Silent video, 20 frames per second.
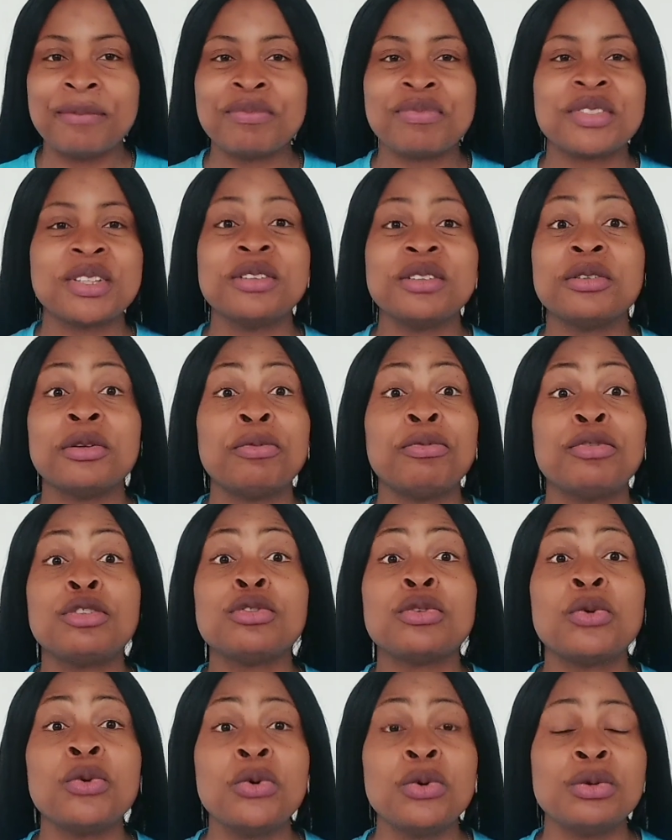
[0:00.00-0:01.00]
So
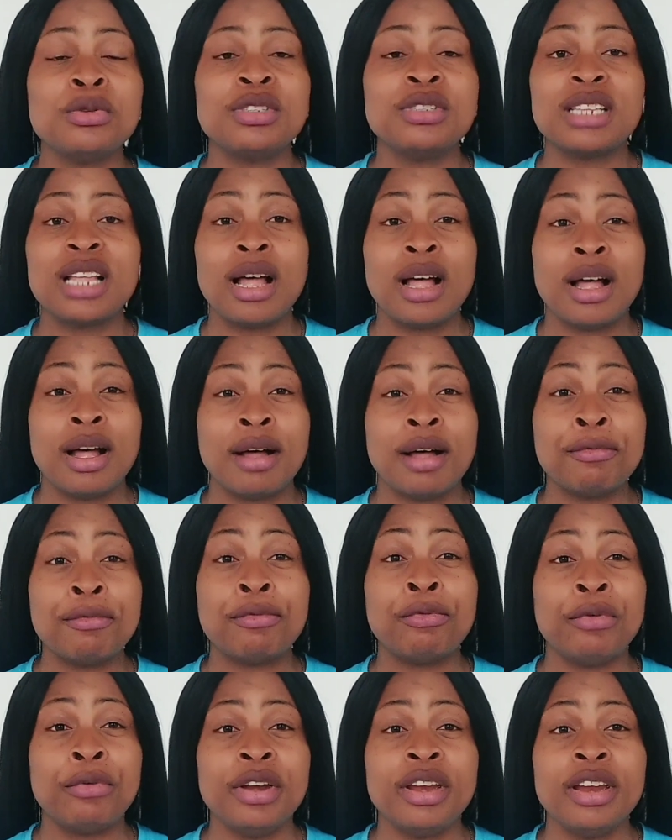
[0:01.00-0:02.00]
schools are
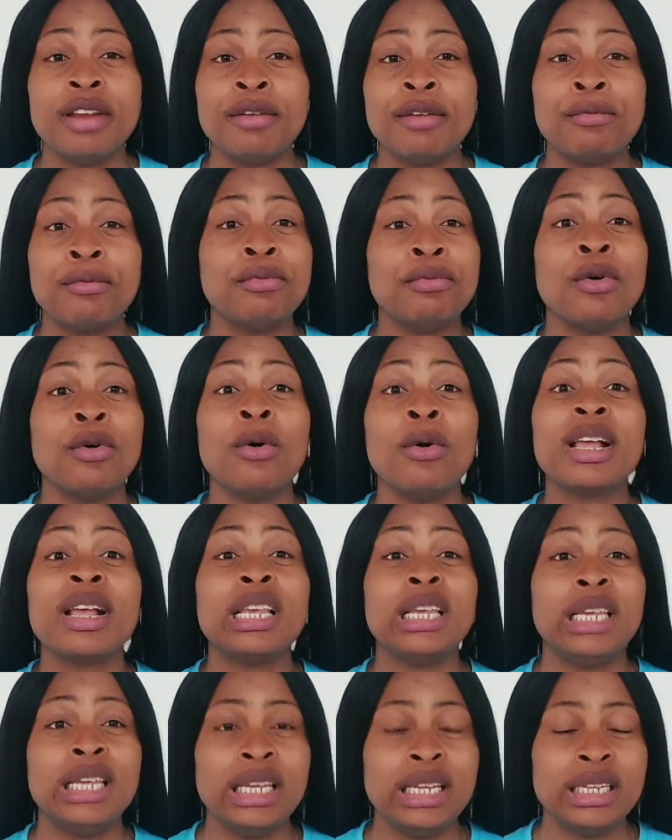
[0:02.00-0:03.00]
free for
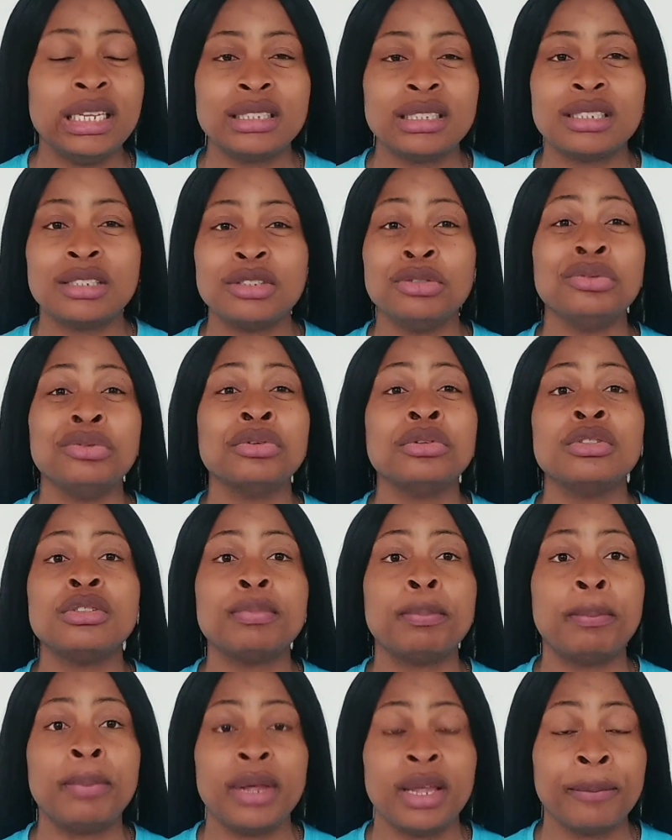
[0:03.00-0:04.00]
kids. You don't
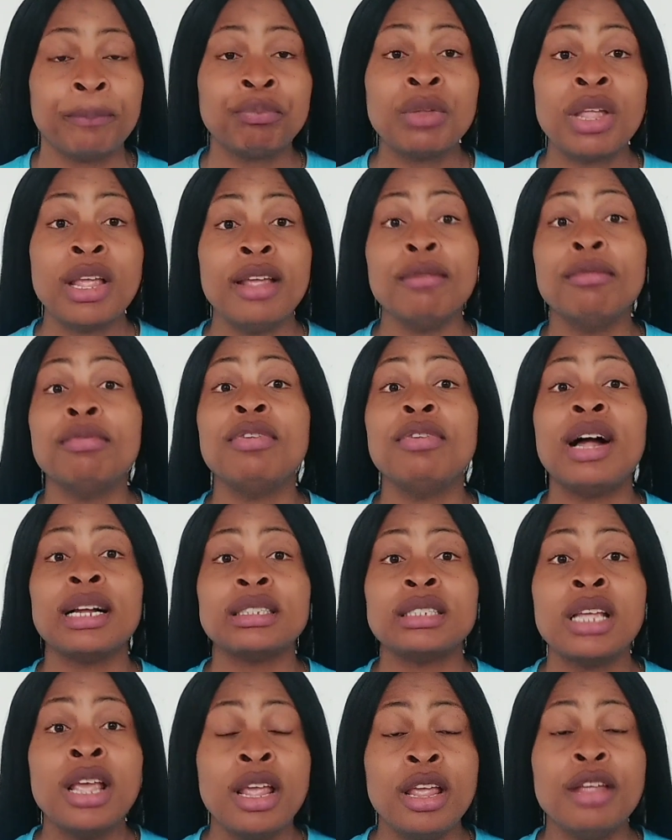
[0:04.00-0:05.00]
pay. In fact,
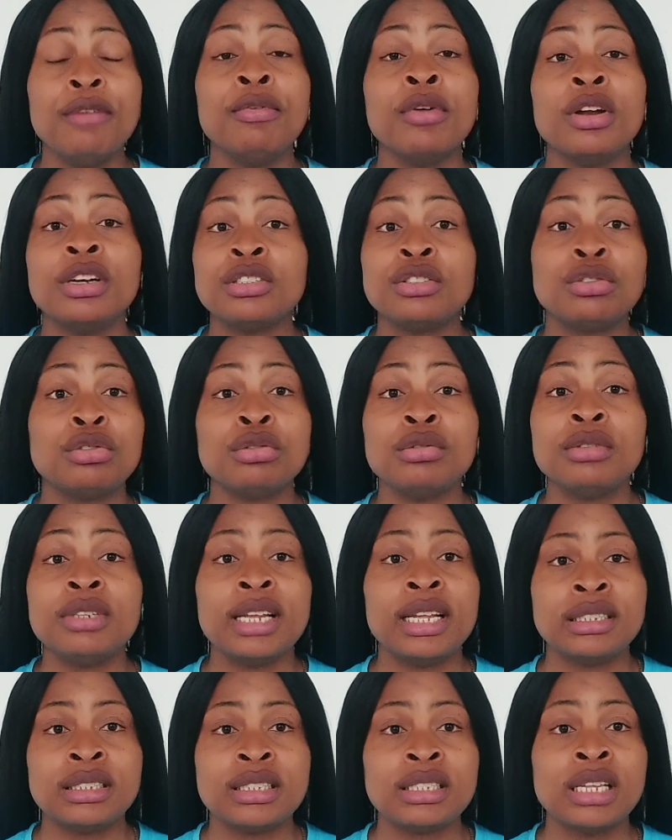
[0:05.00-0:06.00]
if you're a
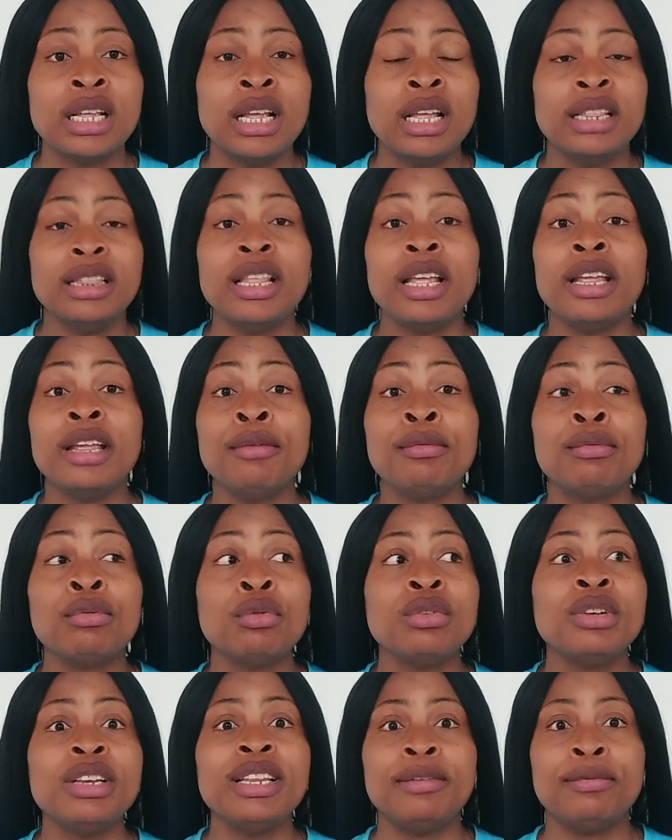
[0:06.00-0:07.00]
student, they
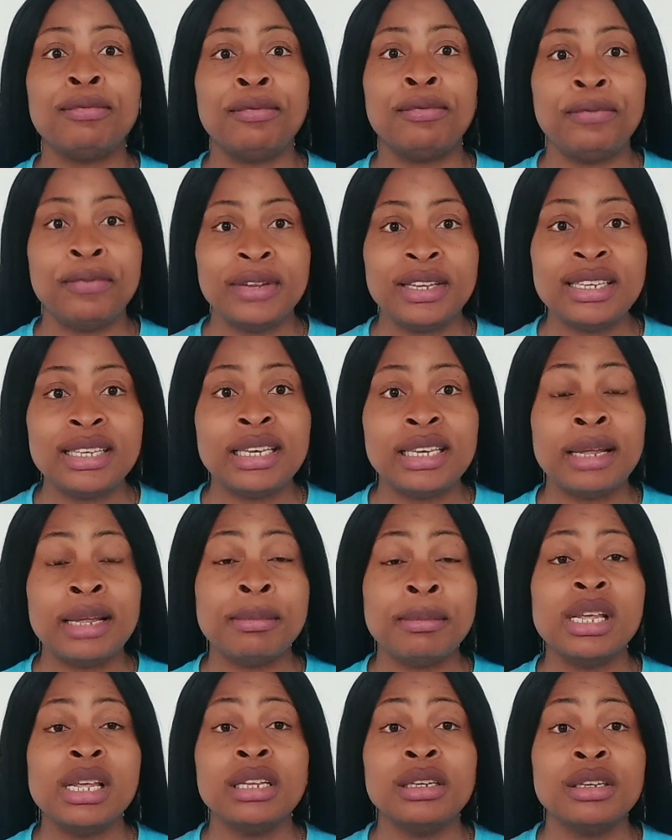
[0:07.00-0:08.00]
even feed them
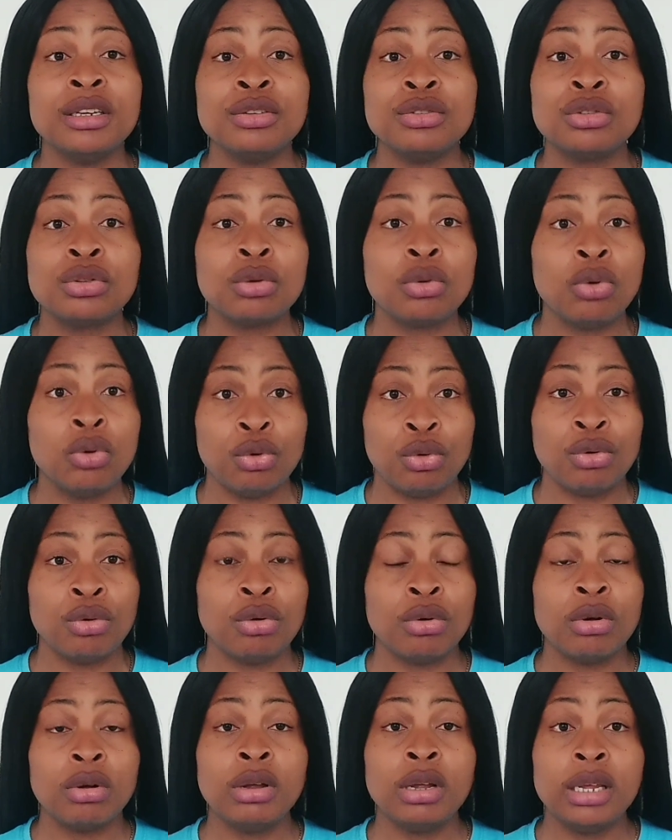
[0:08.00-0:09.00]
in the school.
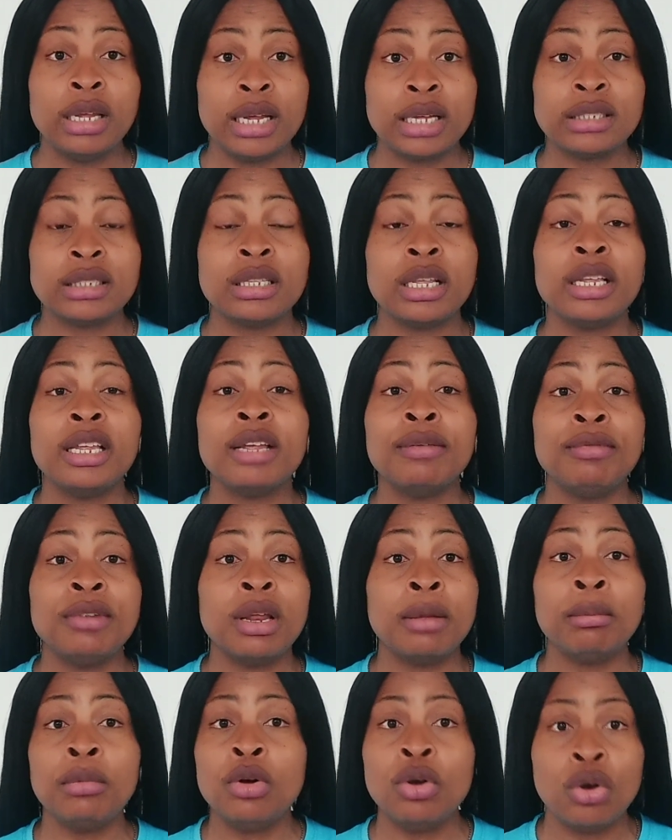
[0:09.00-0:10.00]
Yes, they give
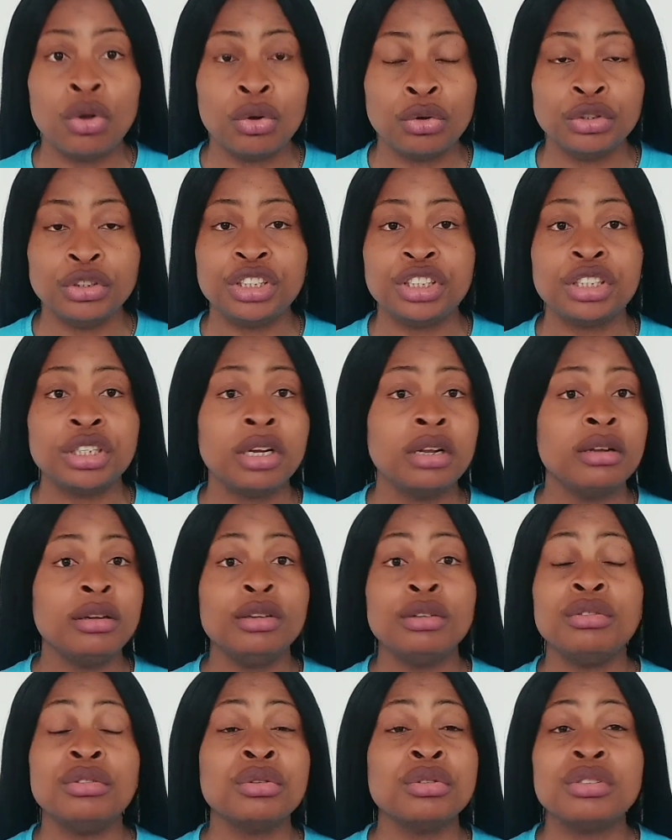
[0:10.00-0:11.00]
them lunch. You
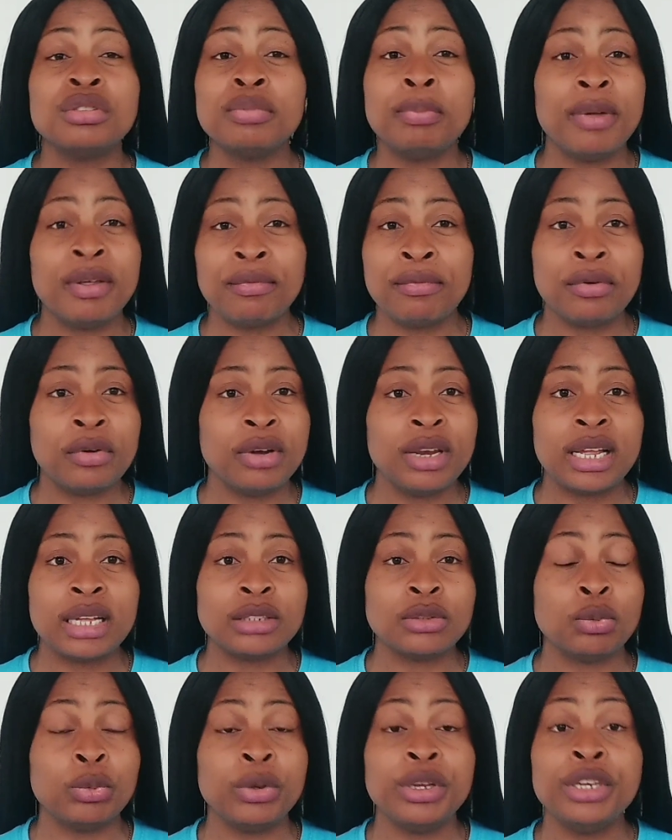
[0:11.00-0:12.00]
don't pay for that.
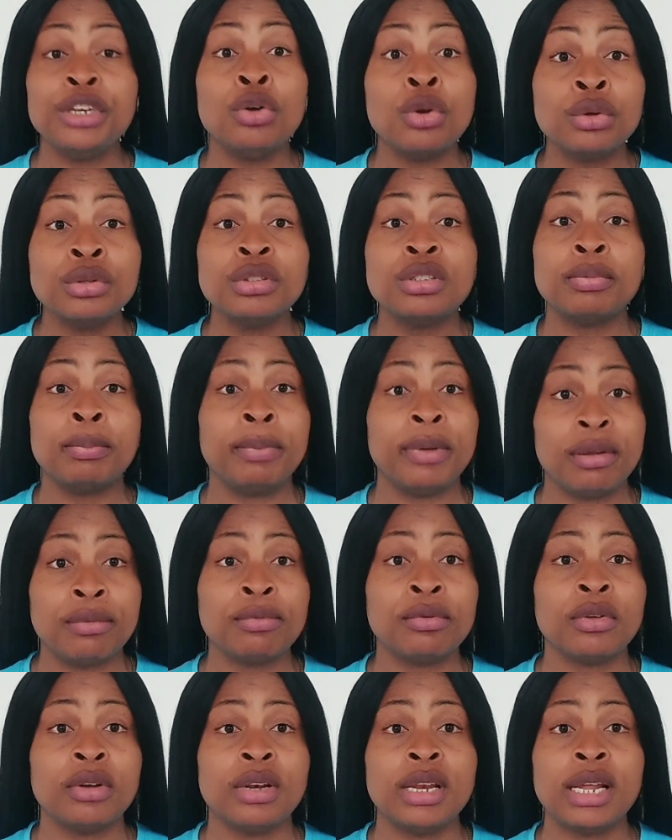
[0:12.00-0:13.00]
We don't pay for
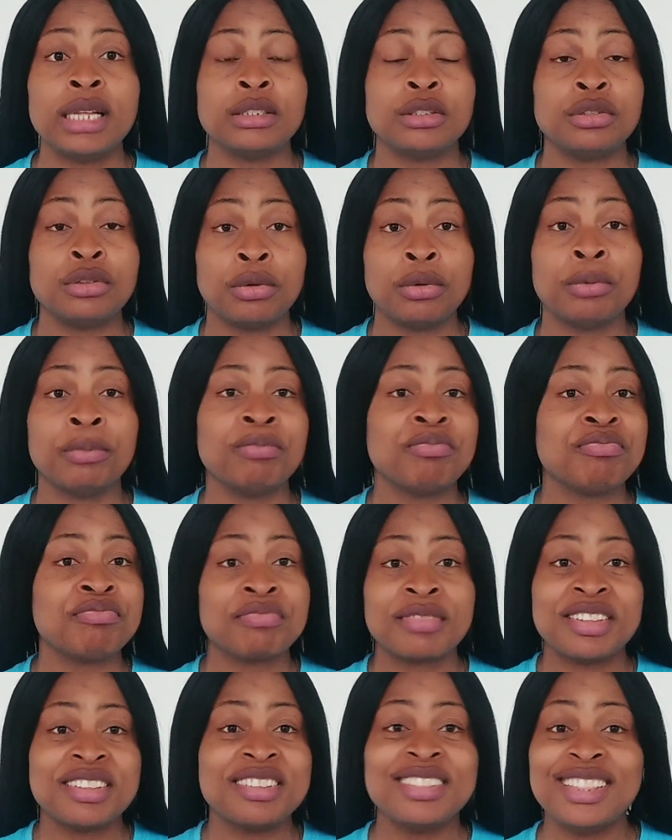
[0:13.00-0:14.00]
that. So
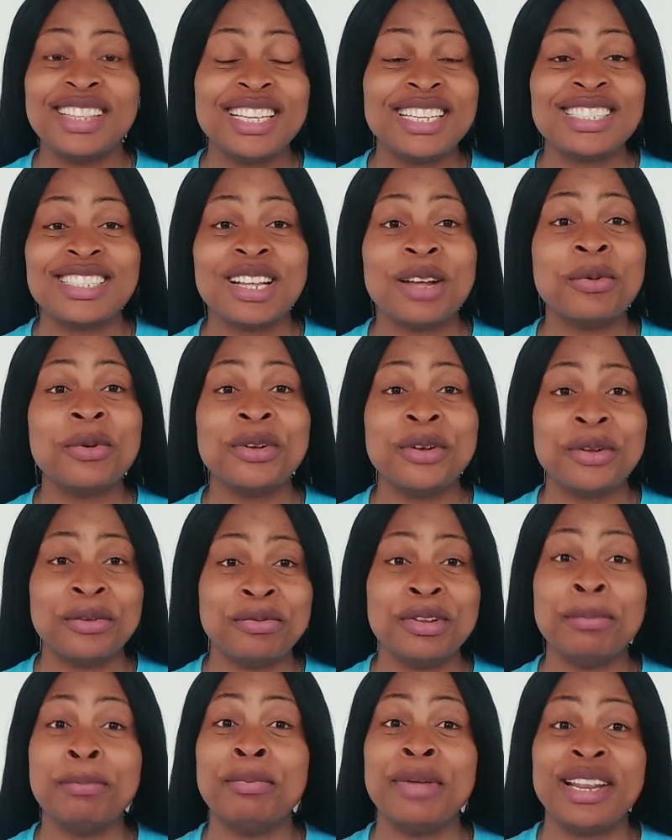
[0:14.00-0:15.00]
these are one of the
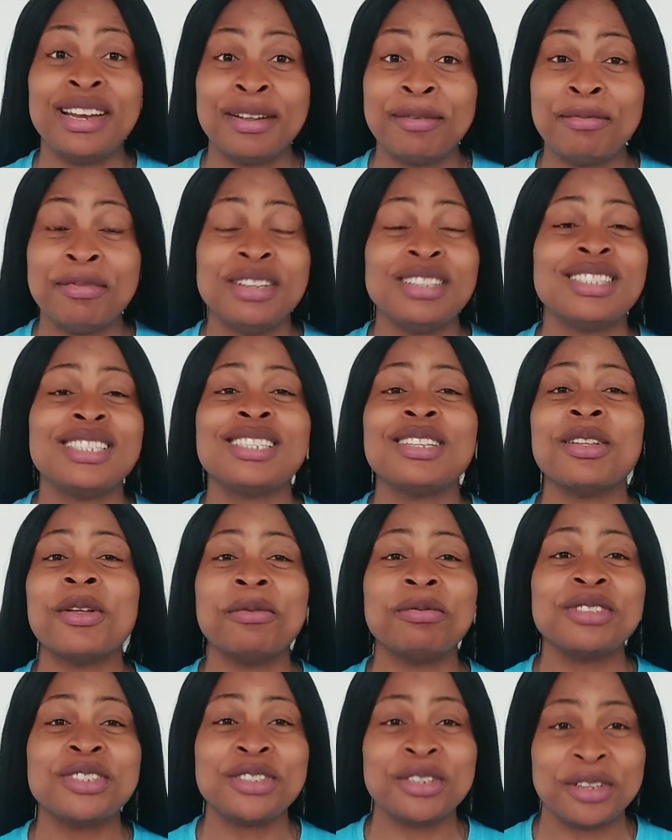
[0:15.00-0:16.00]
benefits of
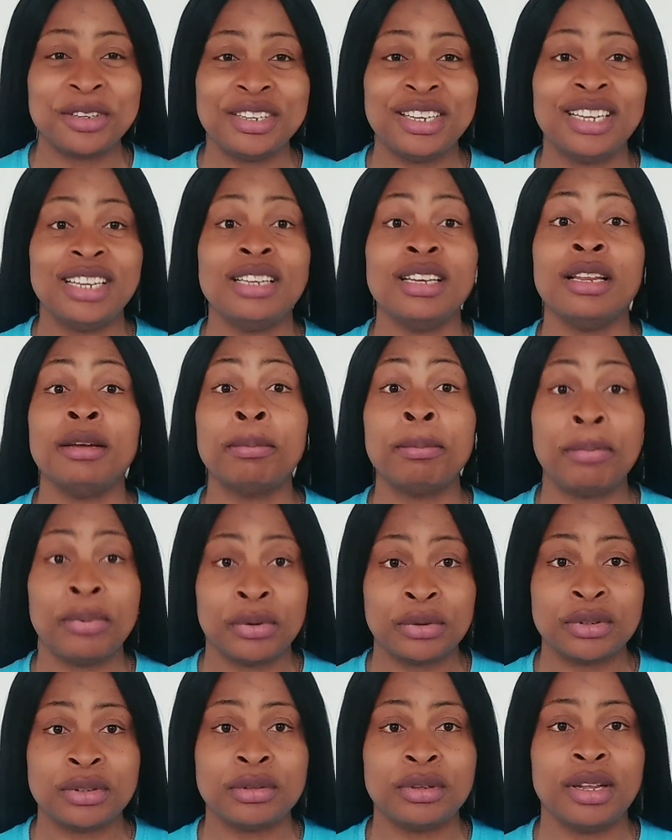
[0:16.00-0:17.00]
studying in
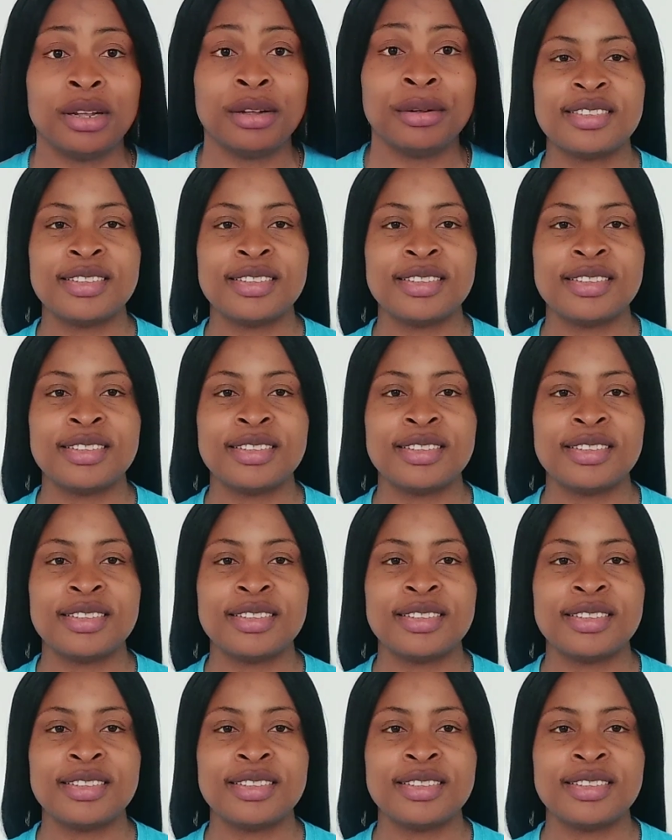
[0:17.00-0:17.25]
Portugal.